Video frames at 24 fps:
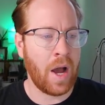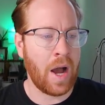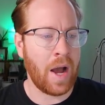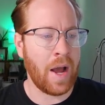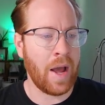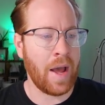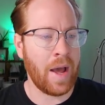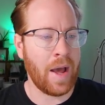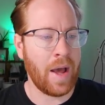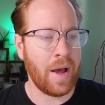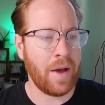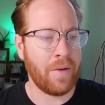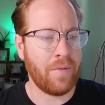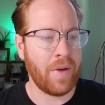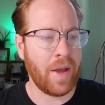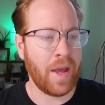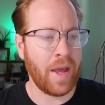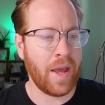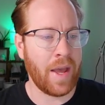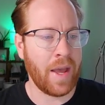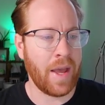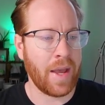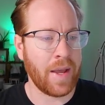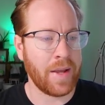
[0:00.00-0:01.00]
I have
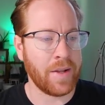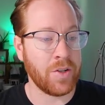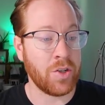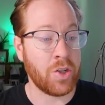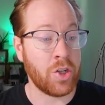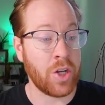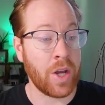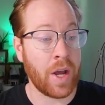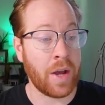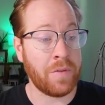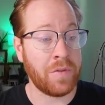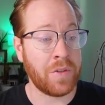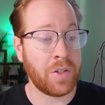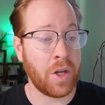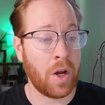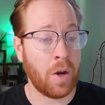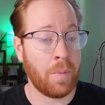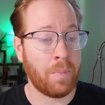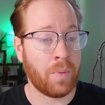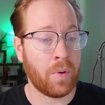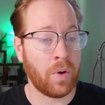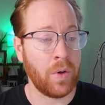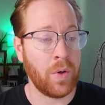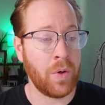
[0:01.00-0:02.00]
a Jeff's
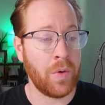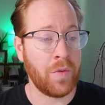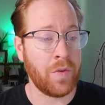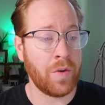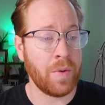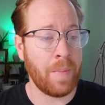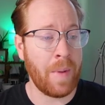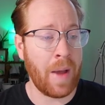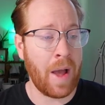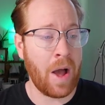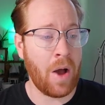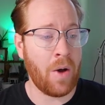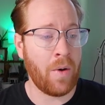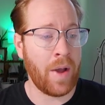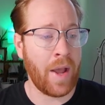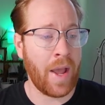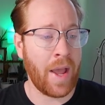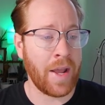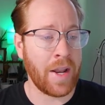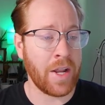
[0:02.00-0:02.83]
approved amount,